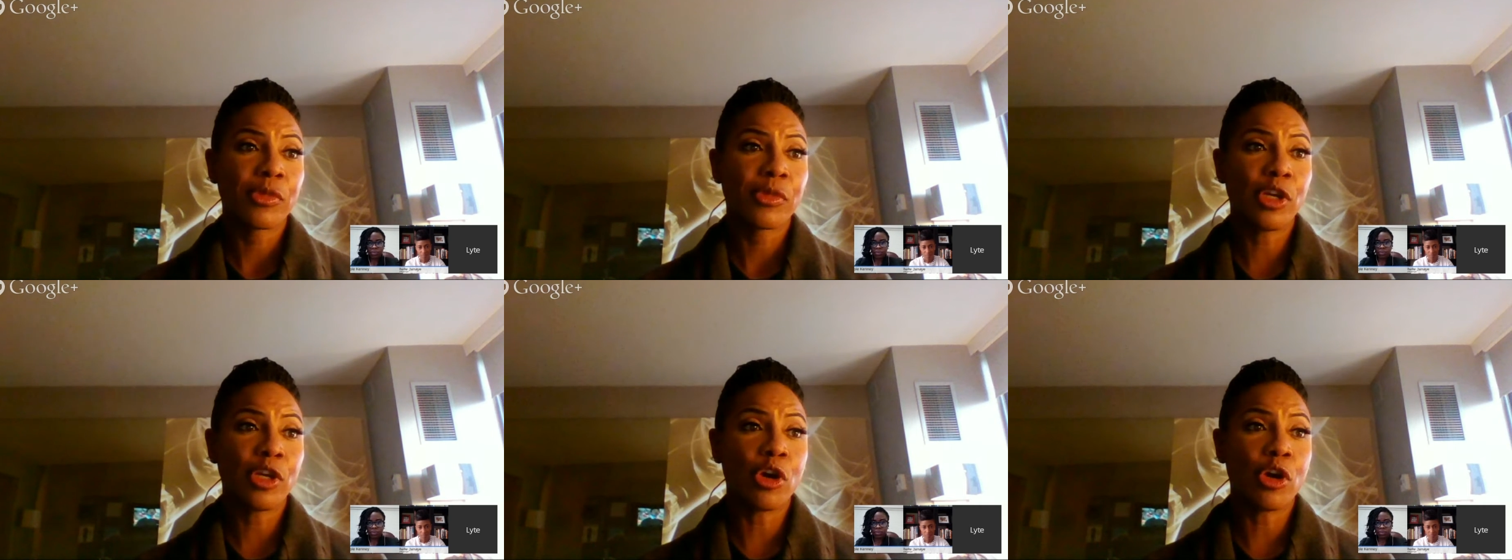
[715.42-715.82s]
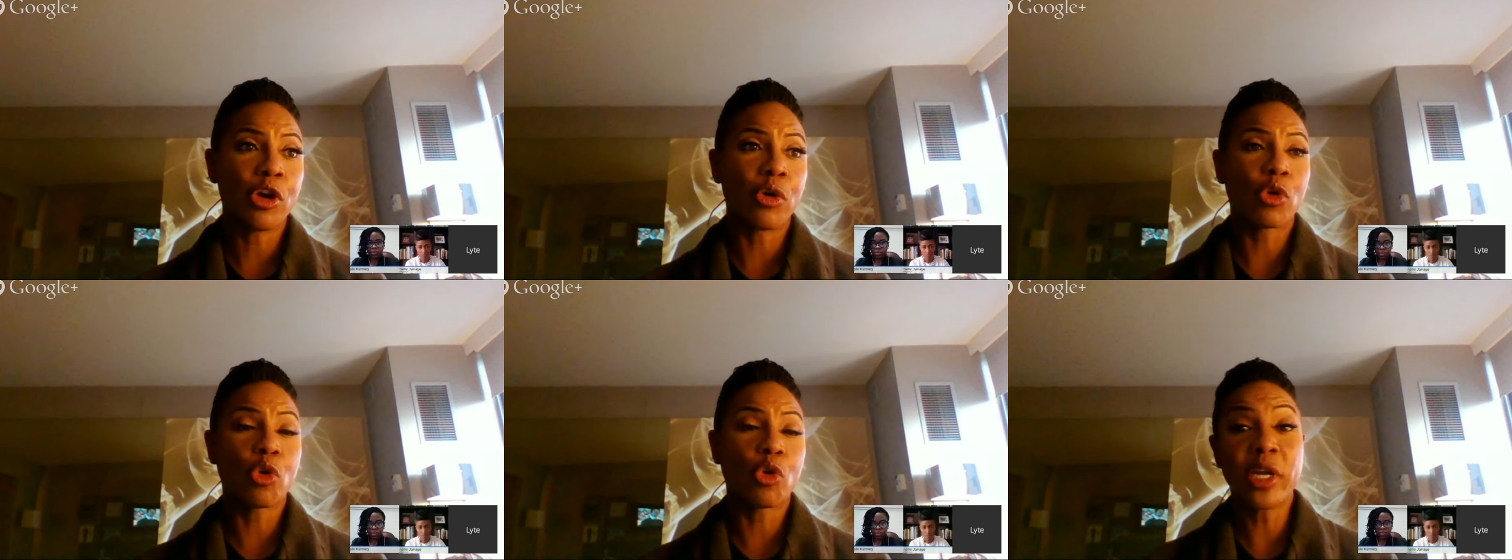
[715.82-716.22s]

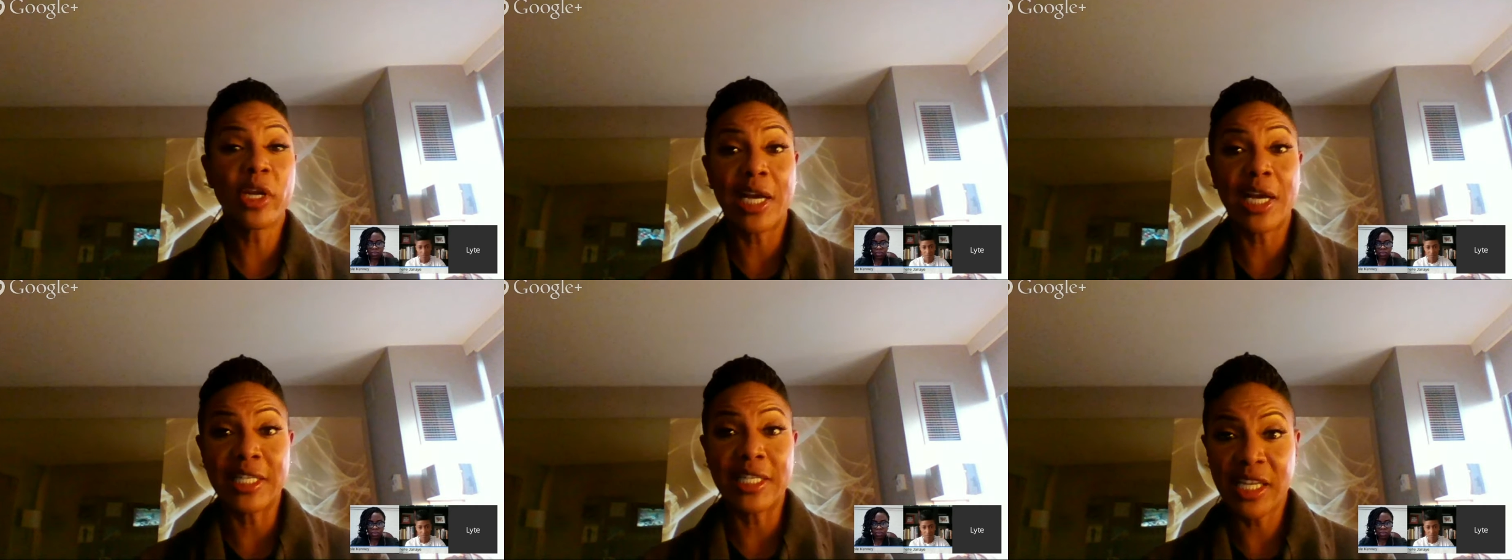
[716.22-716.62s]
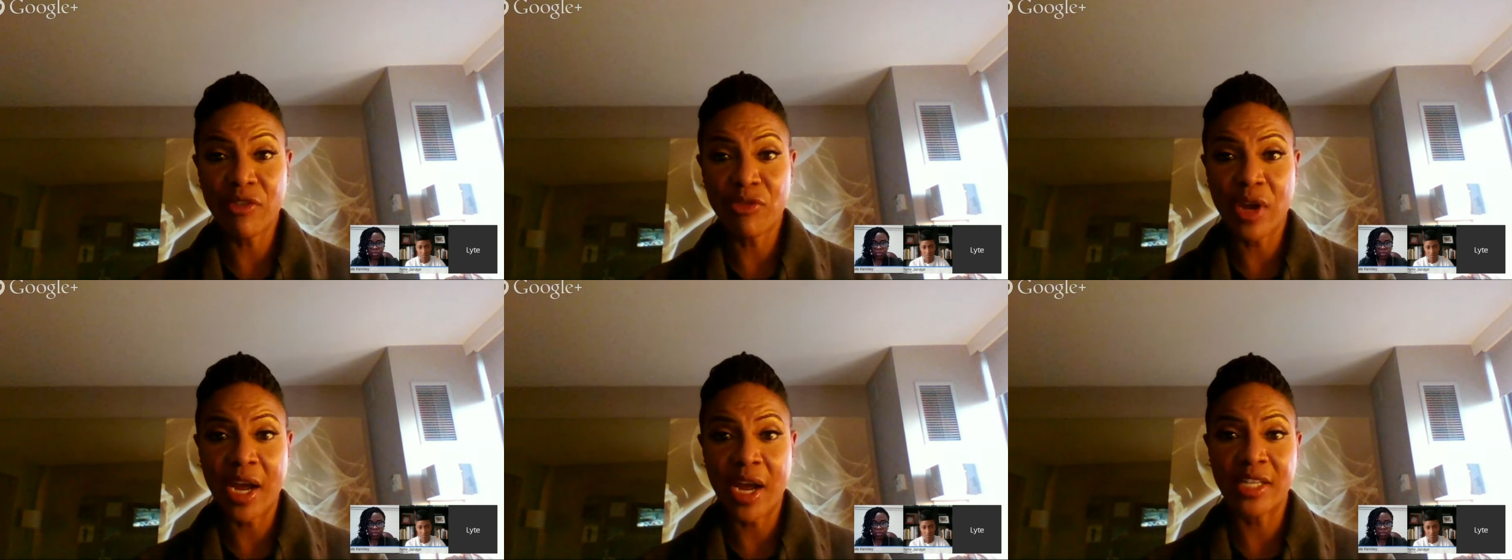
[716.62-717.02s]
Queen
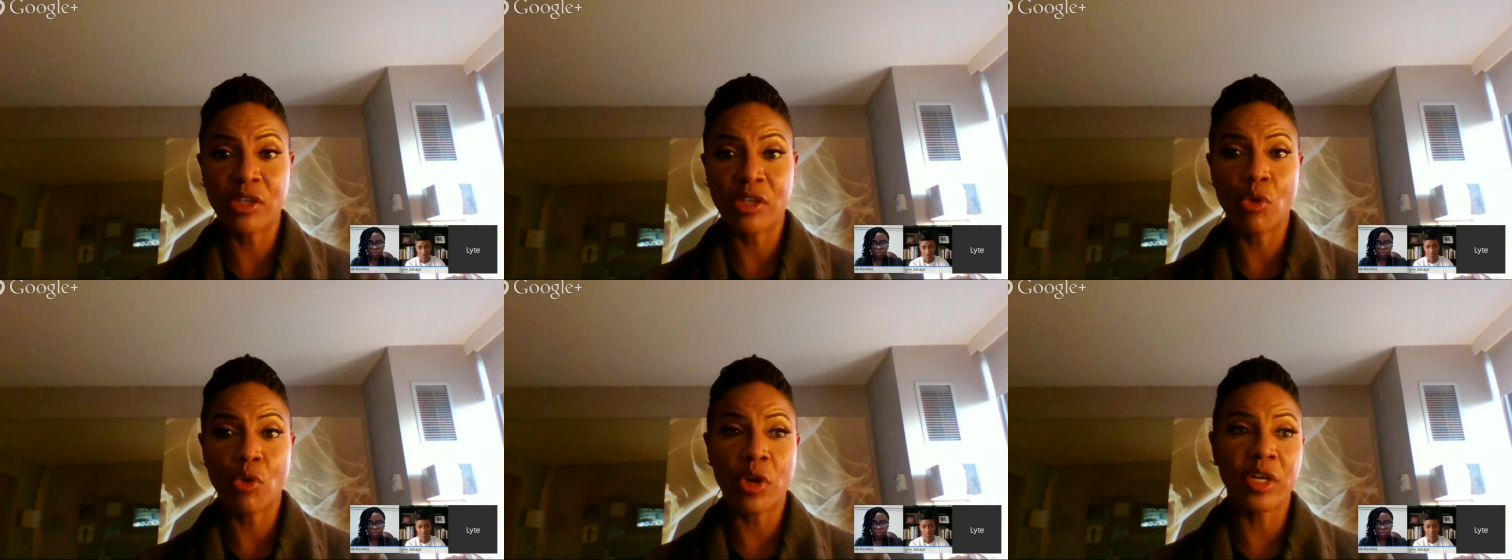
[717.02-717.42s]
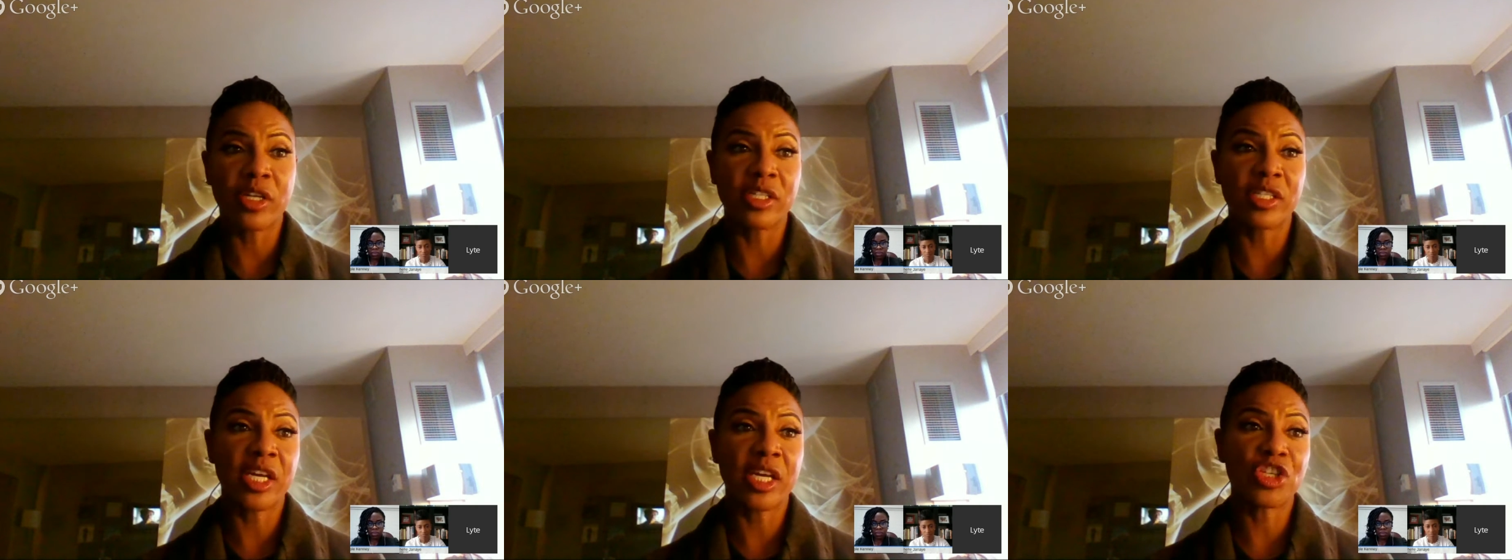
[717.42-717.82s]
Latifah has an
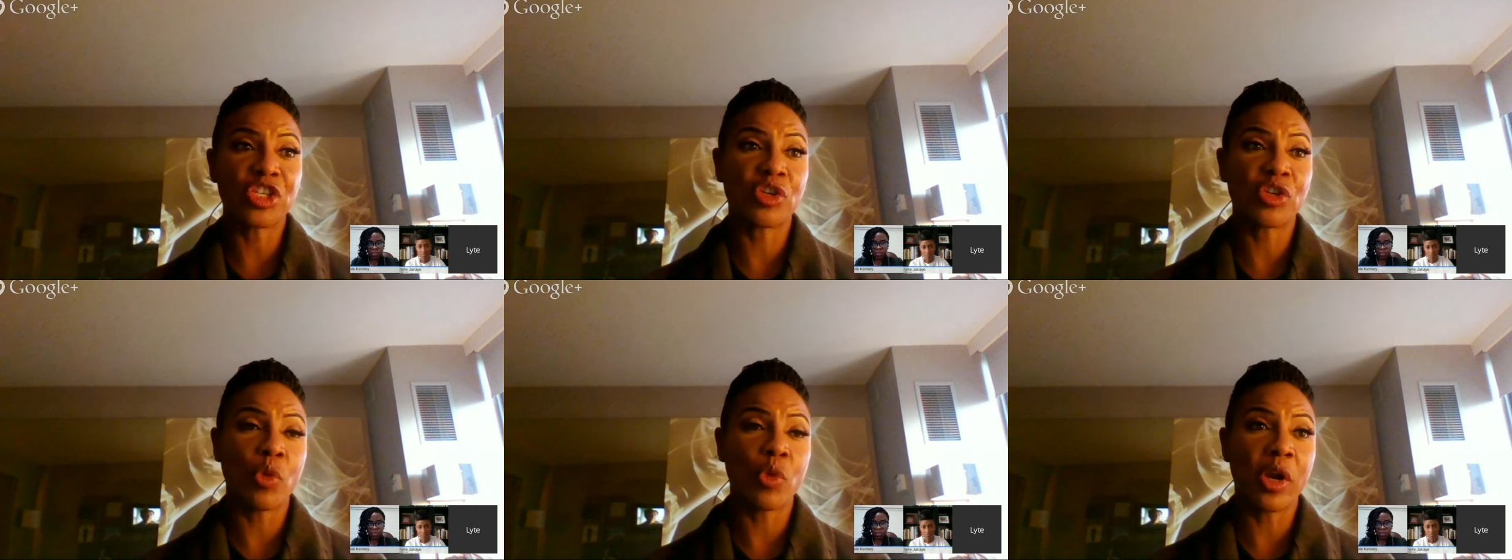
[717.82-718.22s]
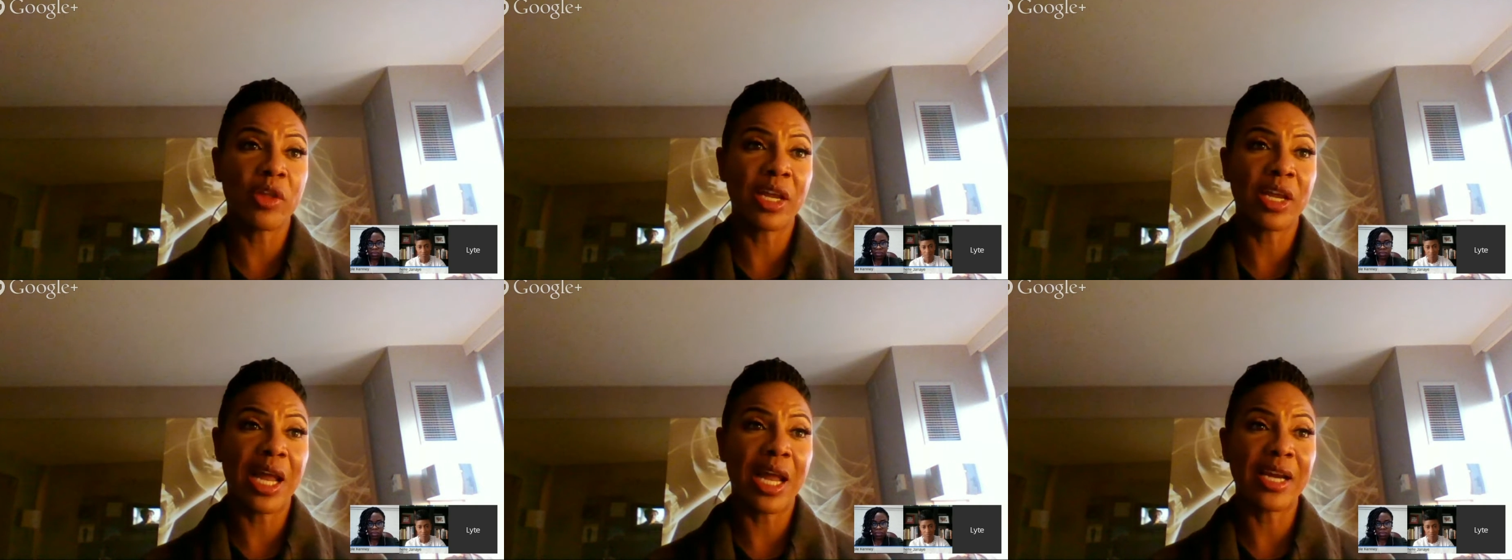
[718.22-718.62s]
organization where
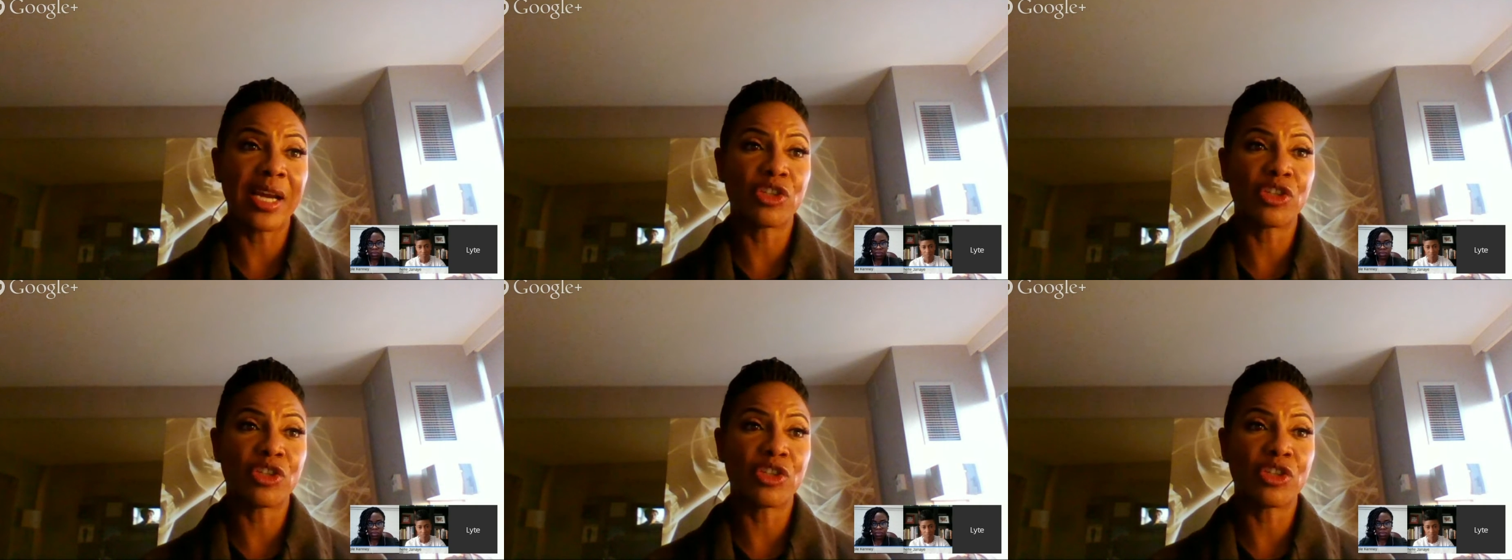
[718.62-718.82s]
they like